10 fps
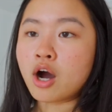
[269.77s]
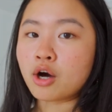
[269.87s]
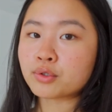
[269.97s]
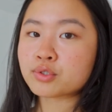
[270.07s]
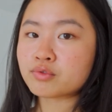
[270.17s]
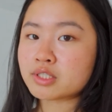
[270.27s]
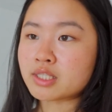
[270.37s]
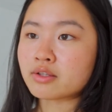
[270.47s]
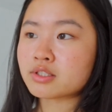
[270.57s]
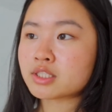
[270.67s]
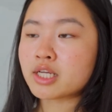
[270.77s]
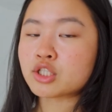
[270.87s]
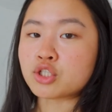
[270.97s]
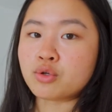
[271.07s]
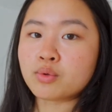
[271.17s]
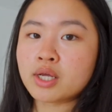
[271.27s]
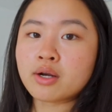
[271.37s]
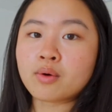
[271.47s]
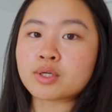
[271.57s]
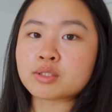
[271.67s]
on those reselling sites, you
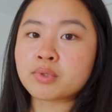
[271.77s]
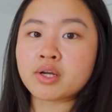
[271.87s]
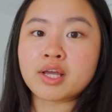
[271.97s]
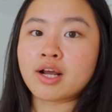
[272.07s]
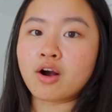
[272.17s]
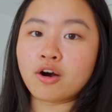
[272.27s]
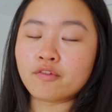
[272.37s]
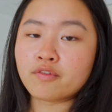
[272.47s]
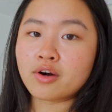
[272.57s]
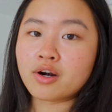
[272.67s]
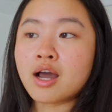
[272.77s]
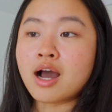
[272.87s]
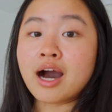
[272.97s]
can always put in an offer.